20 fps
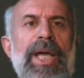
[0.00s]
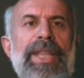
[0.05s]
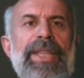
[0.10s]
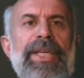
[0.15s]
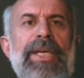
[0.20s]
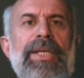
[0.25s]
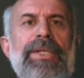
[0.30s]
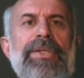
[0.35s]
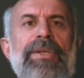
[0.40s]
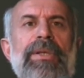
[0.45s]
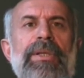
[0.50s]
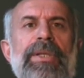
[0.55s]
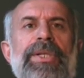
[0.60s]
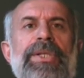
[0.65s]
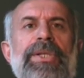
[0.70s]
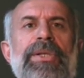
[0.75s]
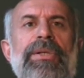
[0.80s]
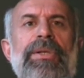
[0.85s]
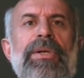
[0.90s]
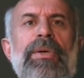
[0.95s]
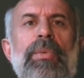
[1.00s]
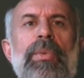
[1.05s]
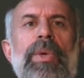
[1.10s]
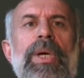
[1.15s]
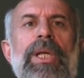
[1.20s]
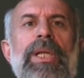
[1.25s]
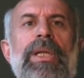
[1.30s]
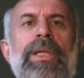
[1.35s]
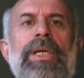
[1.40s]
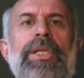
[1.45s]
The solicitor
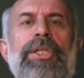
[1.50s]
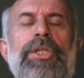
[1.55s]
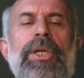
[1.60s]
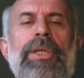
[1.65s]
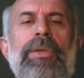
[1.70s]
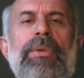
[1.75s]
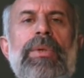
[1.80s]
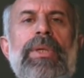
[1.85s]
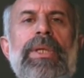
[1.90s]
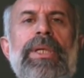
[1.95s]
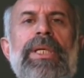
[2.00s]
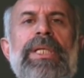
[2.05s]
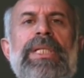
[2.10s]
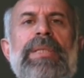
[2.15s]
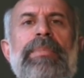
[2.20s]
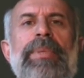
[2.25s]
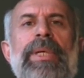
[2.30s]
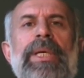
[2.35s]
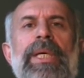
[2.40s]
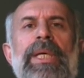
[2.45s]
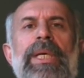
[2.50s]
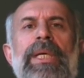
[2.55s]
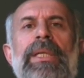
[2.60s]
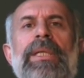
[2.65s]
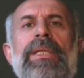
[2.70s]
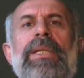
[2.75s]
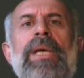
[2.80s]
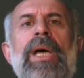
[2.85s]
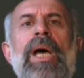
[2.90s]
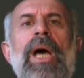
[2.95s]
will, generally
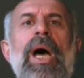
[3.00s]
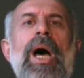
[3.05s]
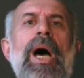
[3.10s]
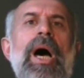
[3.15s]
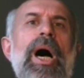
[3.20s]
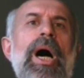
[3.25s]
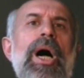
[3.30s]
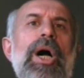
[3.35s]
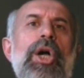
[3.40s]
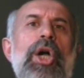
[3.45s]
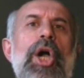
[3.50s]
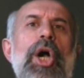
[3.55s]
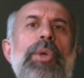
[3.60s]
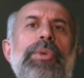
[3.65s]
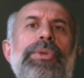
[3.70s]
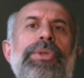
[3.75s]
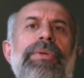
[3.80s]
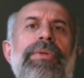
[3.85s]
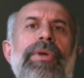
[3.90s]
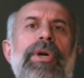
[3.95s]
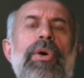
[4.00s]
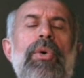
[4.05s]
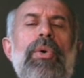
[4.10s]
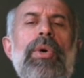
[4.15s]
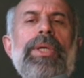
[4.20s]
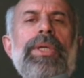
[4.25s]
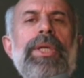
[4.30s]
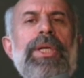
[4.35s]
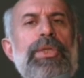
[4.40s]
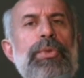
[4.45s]
speaking, go to the
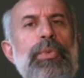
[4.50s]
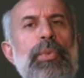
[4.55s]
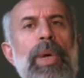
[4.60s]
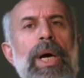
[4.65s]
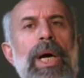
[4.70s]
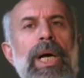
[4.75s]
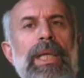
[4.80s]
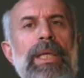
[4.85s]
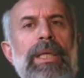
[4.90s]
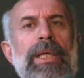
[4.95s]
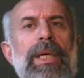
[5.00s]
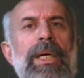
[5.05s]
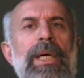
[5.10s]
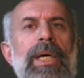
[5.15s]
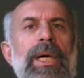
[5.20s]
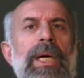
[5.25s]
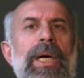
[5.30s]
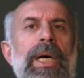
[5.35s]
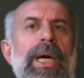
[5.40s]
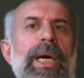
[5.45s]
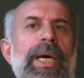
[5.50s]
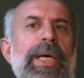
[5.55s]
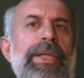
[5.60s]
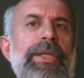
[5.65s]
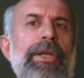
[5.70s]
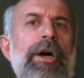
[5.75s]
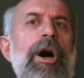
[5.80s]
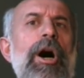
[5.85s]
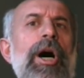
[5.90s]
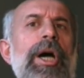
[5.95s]
court as well. In
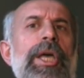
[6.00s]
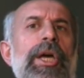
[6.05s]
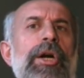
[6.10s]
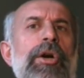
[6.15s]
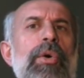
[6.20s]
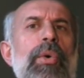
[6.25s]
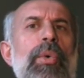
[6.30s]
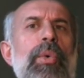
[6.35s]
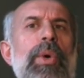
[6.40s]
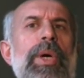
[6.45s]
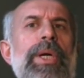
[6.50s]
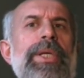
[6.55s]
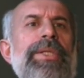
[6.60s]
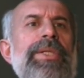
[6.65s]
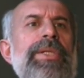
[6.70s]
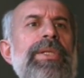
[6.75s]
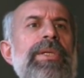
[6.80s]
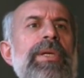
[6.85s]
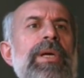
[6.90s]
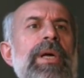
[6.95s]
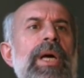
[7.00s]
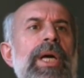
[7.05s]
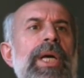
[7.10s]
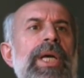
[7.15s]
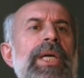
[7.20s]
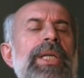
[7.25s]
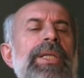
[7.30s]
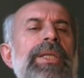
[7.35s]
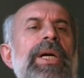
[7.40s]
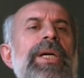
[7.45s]
the higher courts,
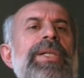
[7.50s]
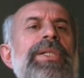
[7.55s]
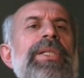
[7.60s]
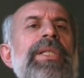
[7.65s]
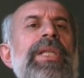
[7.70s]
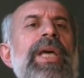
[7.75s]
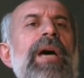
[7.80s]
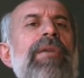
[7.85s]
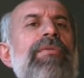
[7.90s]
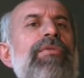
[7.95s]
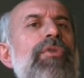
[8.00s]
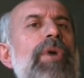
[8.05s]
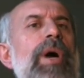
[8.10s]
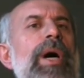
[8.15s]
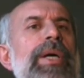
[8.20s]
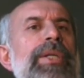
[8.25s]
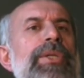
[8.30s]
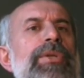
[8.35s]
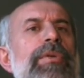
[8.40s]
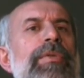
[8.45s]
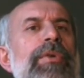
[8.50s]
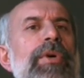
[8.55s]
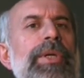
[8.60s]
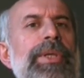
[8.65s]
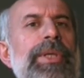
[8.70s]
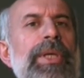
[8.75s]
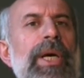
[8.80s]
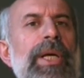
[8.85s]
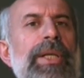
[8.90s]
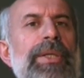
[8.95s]
he doesn't have rights of
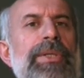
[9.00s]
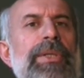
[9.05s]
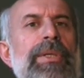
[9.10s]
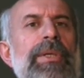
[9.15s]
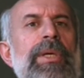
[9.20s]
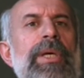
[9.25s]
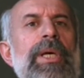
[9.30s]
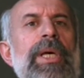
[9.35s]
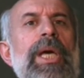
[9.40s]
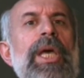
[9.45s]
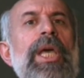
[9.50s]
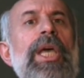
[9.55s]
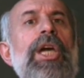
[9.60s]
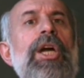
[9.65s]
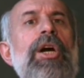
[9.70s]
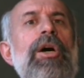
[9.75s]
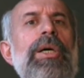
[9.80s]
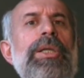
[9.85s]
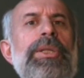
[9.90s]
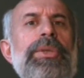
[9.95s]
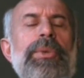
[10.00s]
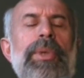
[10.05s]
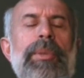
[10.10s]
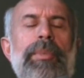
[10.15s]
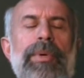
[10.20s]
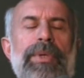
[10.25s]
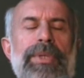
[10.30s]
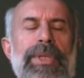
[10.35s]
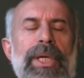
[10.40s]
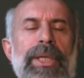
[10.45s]
audience. He can't
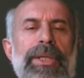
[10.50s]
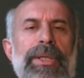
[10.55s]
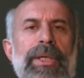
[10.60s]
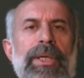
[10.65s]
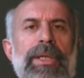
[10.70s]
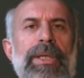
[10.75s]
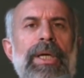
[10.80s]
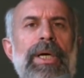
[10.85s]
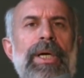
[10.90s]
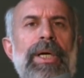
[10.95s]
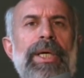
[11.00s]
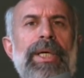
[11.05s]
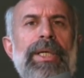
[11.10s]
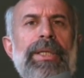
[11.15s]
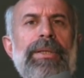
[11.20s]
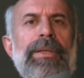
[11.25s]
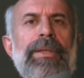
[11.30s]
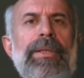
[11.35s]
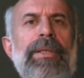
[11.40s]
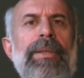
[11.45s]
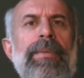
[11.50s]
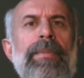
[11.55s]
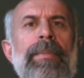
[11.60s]
represent the client.